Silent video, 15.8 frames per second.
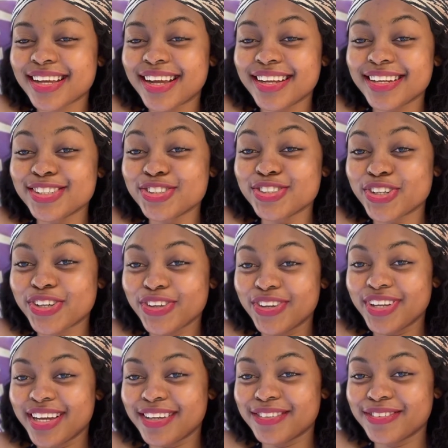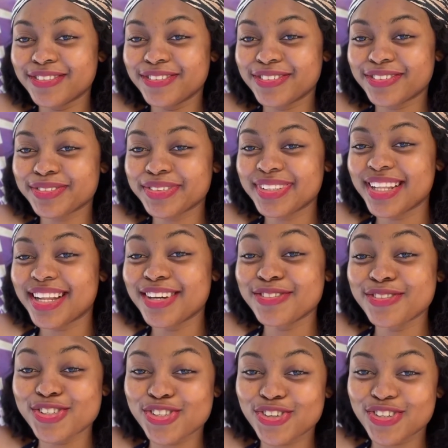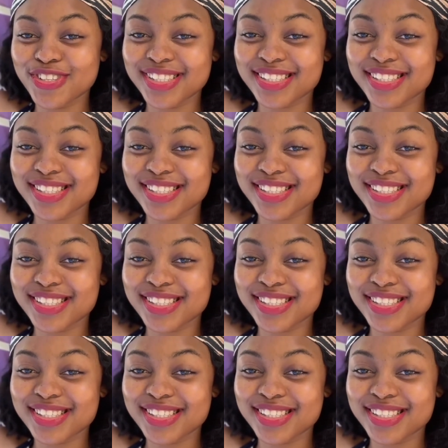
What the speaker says: and enjoy your life. Life is short.